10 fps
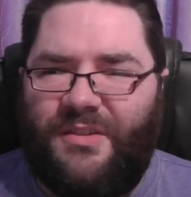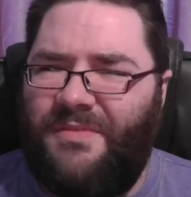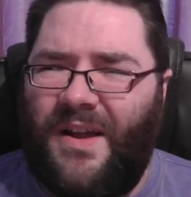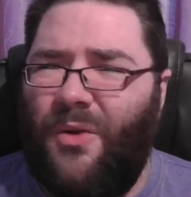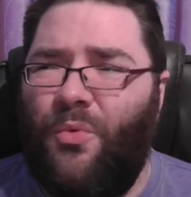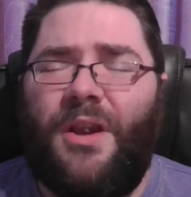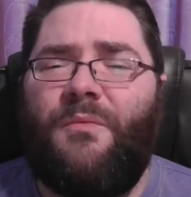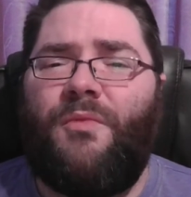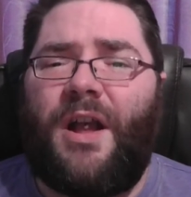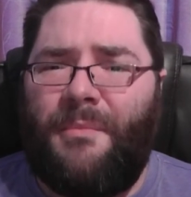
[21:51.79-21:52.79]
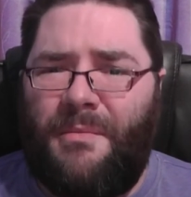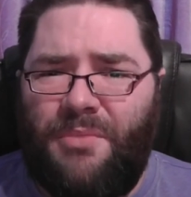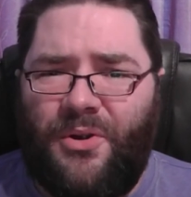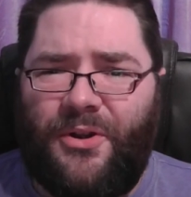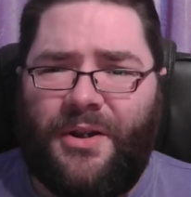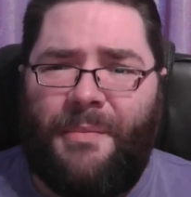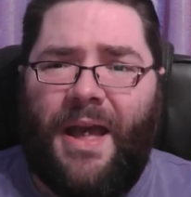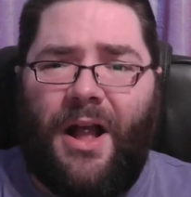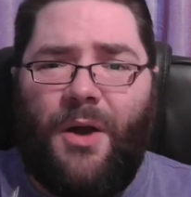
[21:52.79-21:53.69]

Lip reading: In fact, I wouldn't even recommend putting it on a mech.